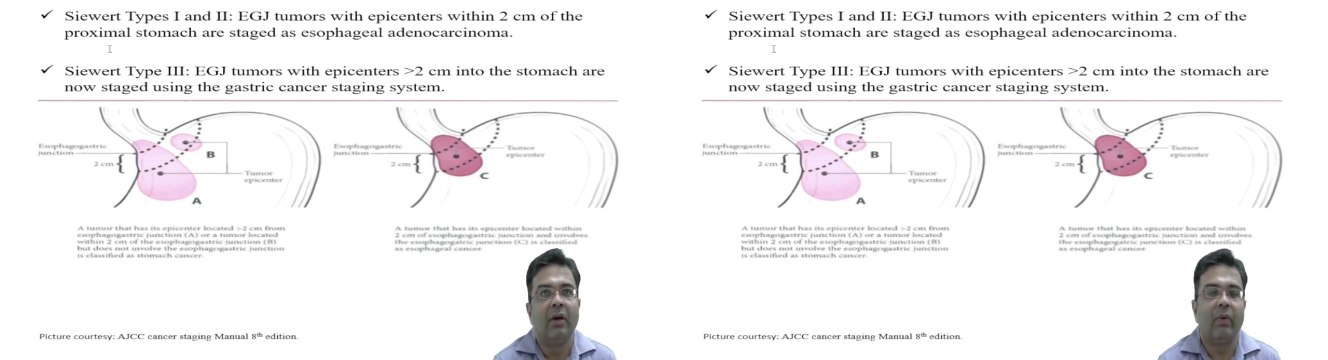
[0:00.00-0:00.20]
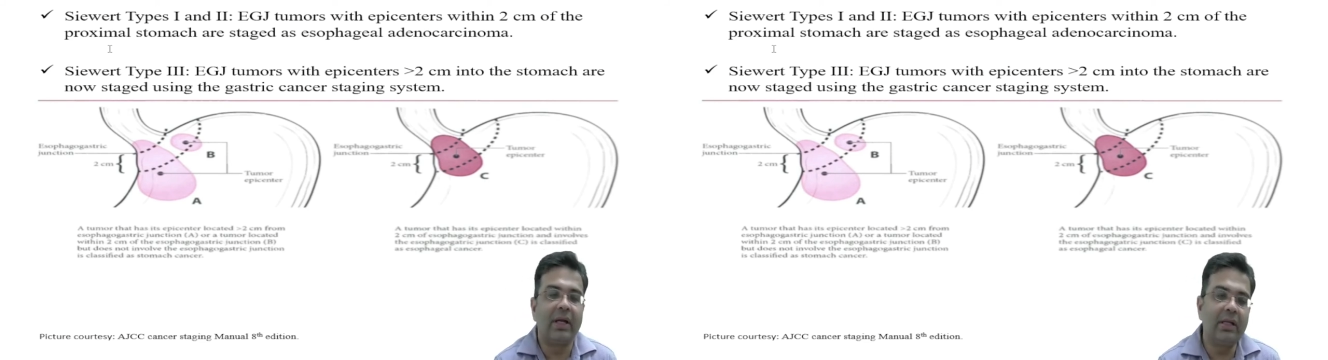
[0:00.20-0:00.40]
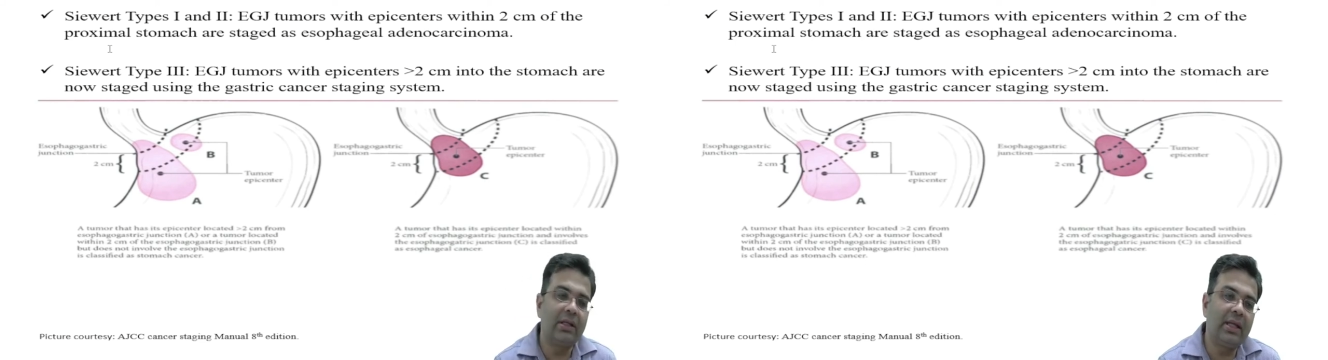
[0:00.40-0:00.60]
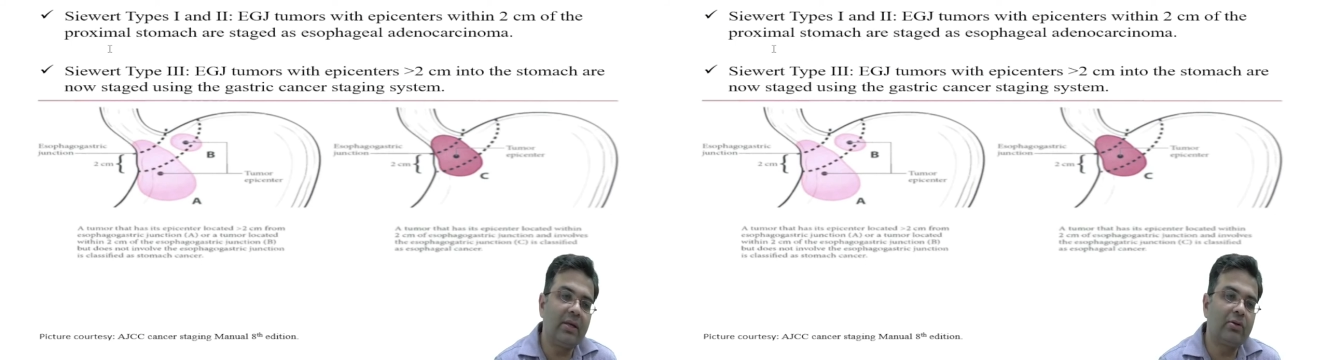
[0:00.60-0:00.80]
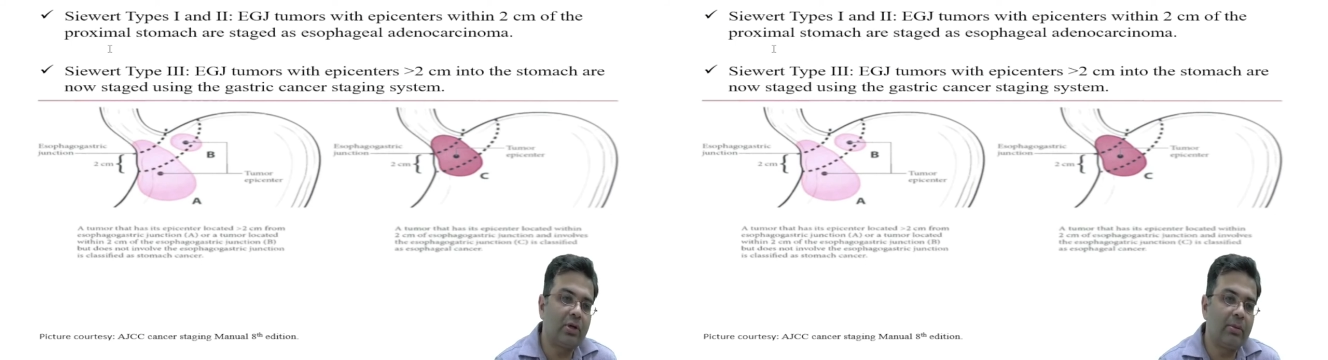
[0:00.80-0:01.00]
one thing
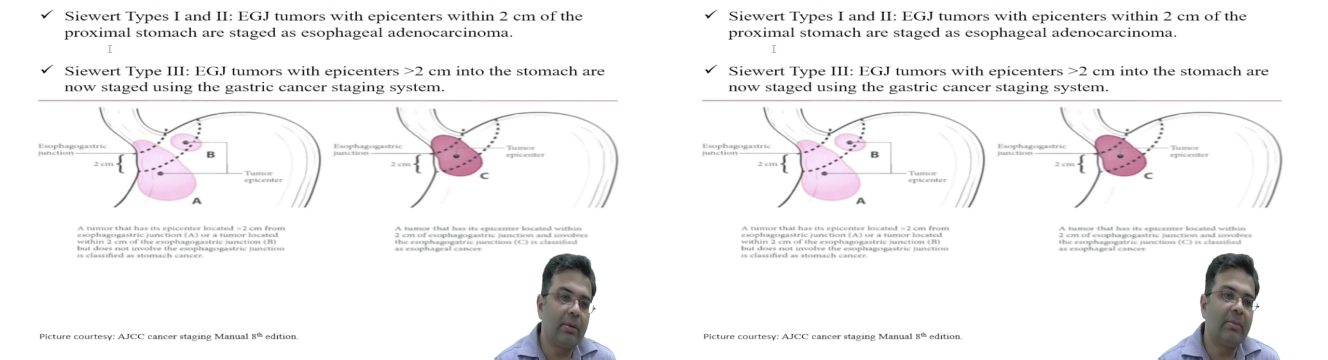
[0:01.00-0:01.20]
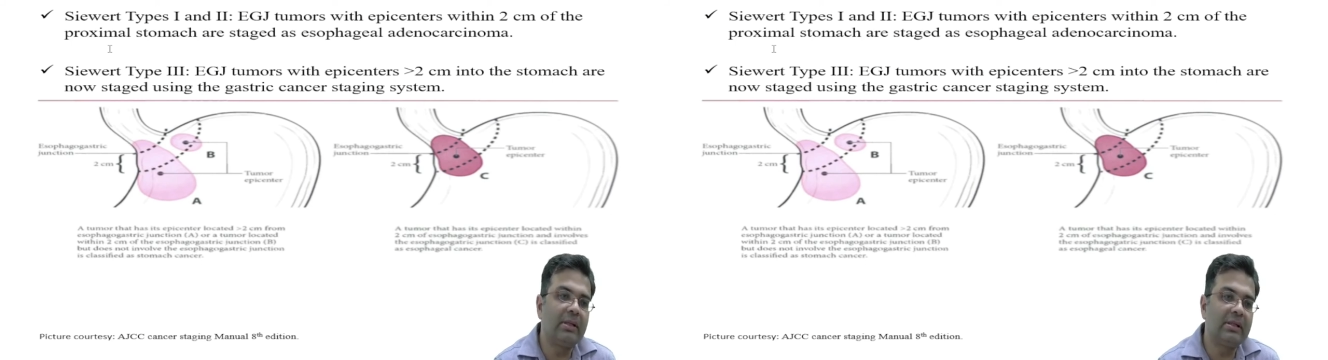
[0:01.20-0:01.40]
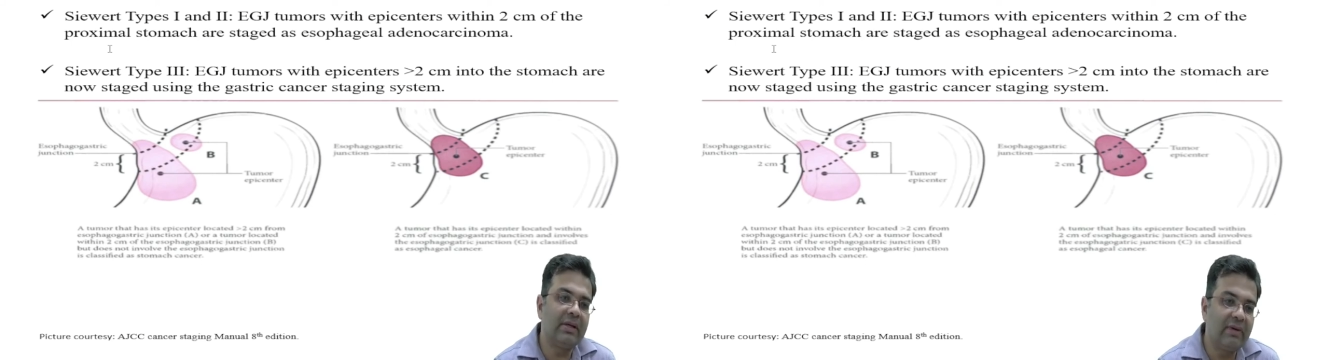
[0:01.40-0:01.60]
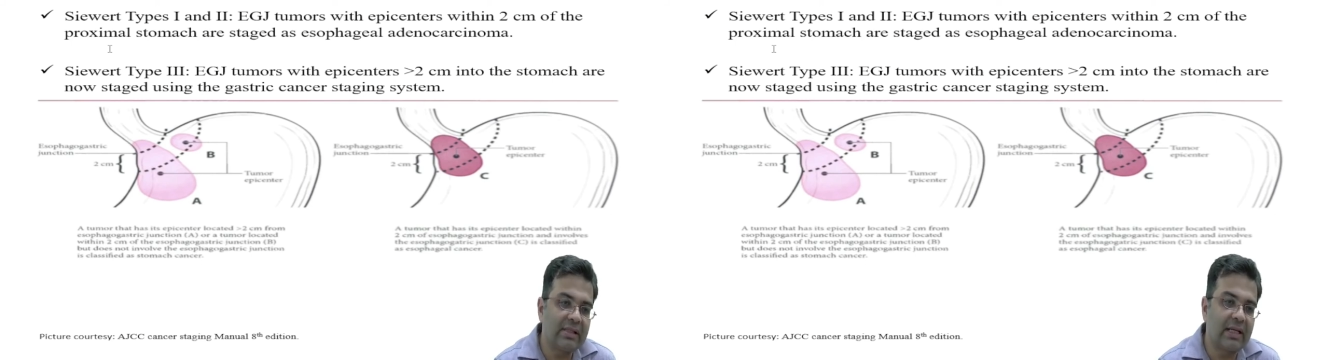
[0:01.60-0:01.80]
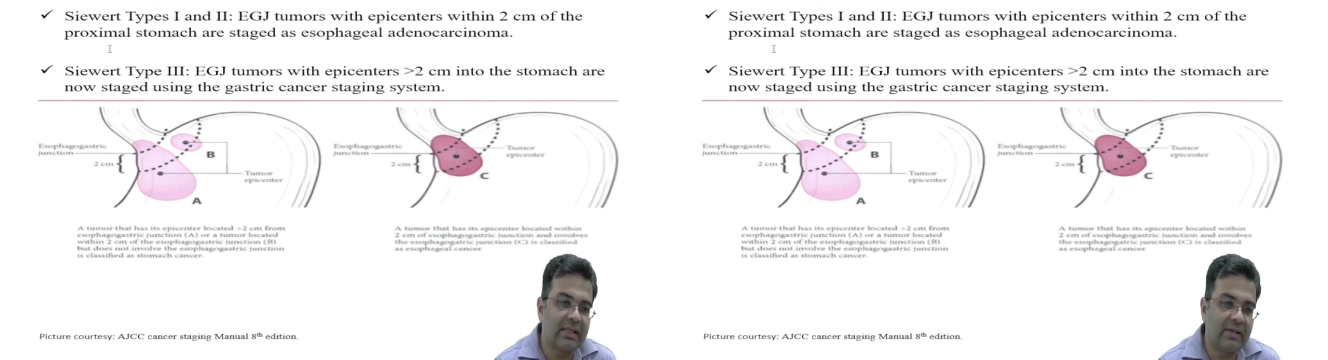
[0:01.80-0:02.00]
you should remember
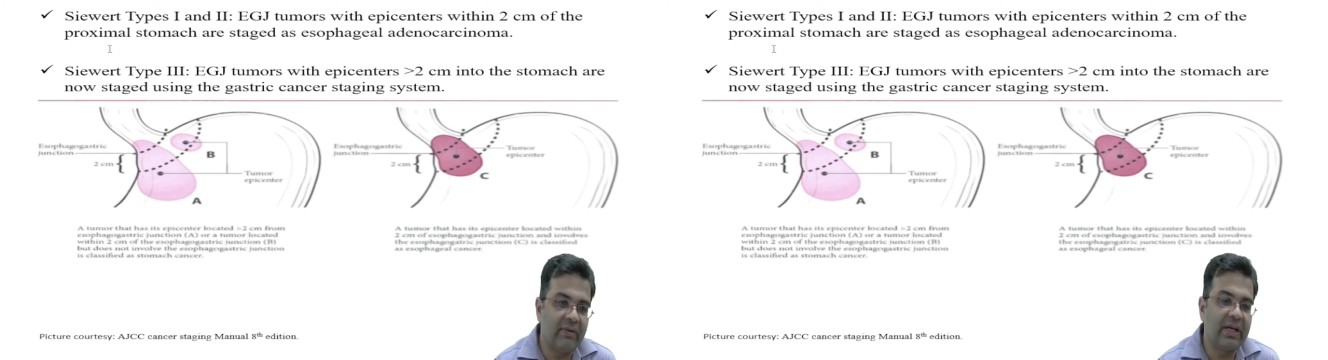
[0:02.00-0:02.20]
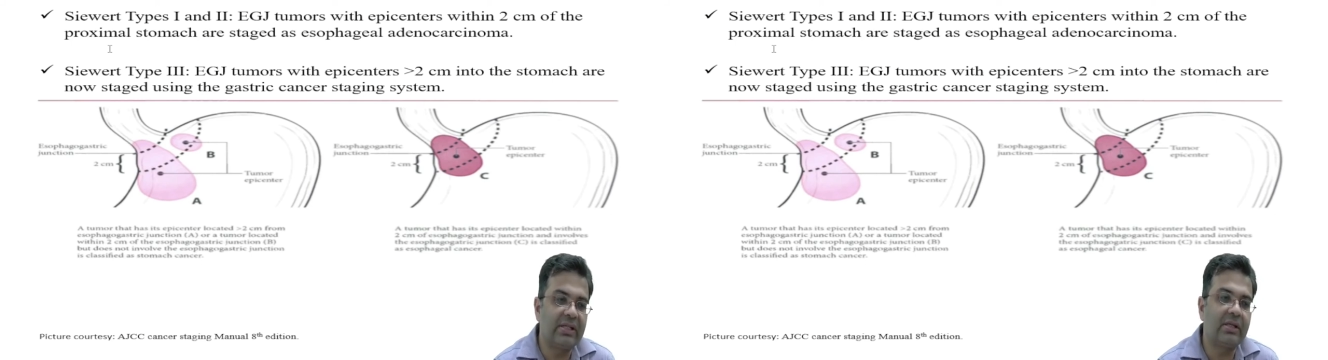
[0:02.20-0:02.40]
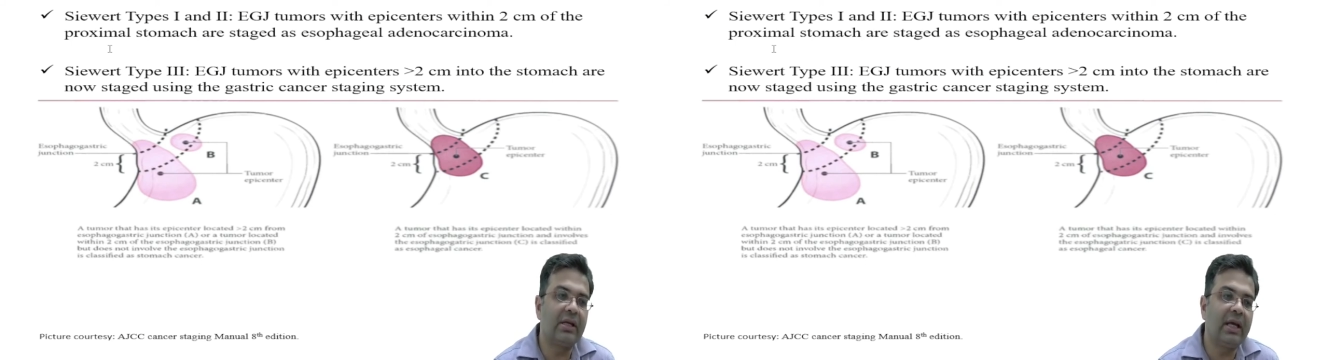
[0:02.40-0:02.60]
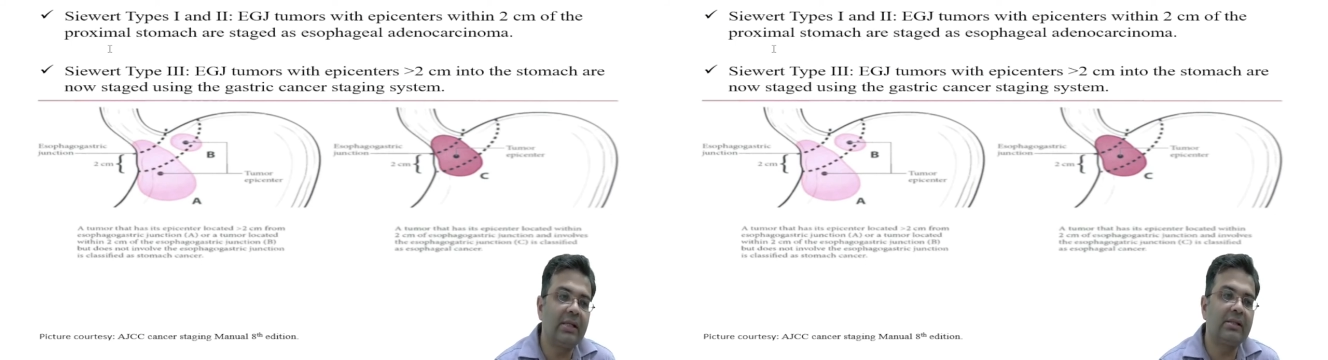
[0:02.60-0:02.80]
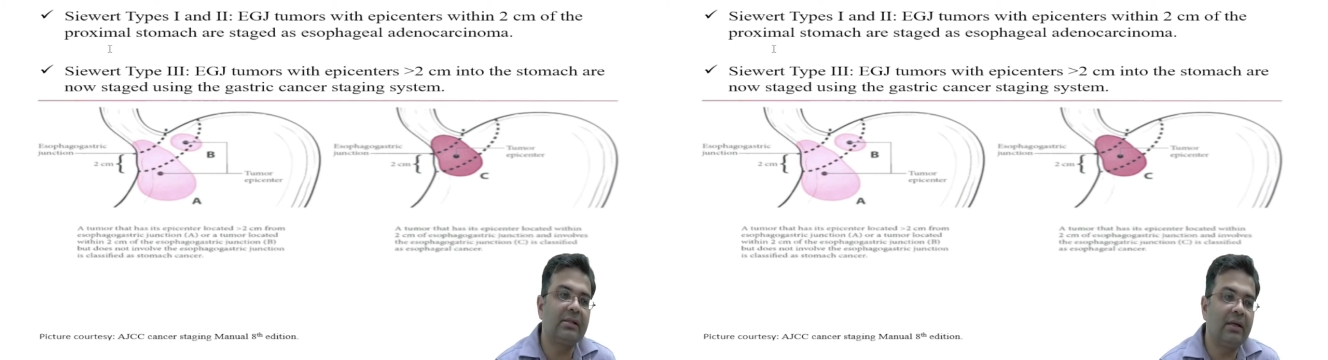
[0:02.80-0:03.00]
Siewert's classification
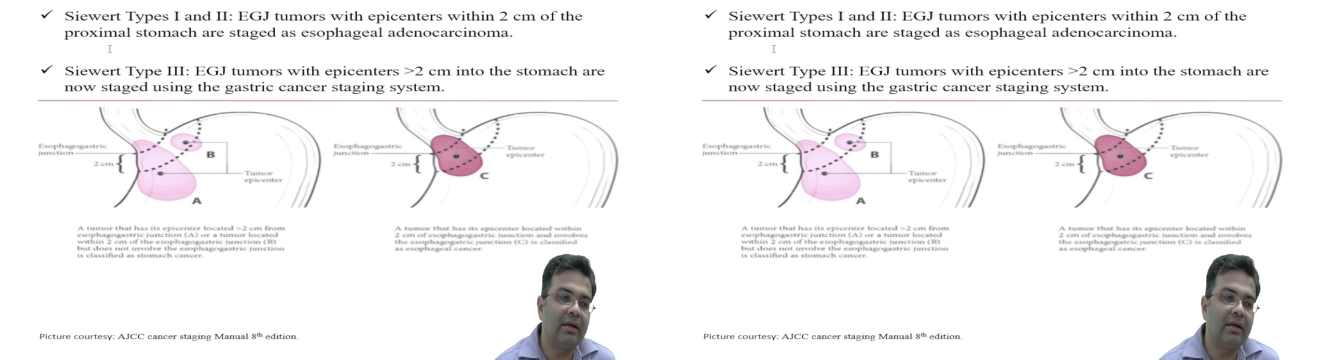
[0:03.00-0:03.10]
is